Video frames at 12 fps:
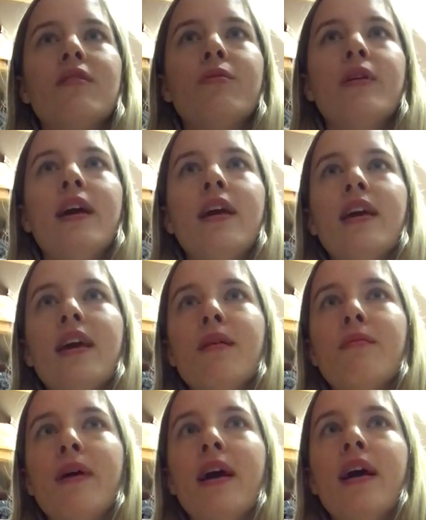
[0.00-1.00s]
when I
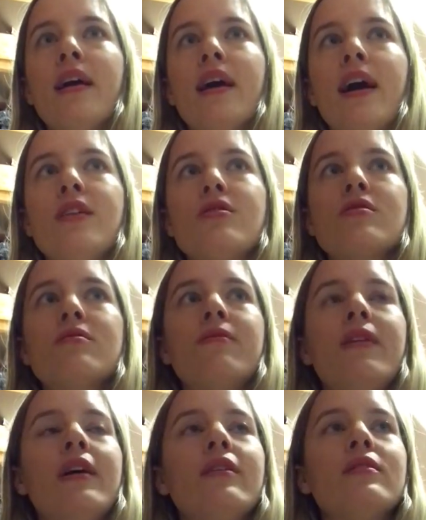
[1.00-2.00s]
came back, I just
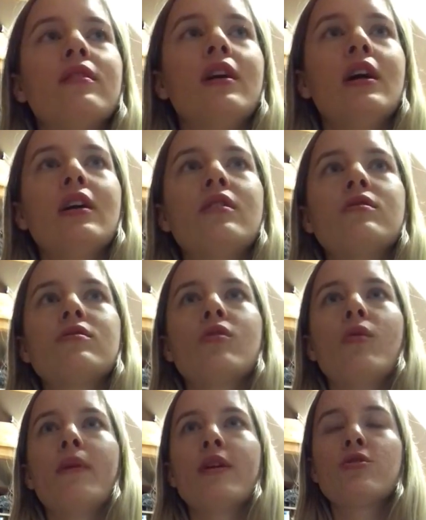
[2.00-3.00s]
felt
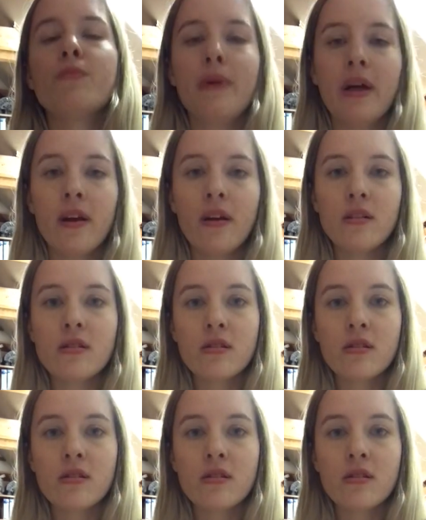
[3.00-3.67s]
so much better.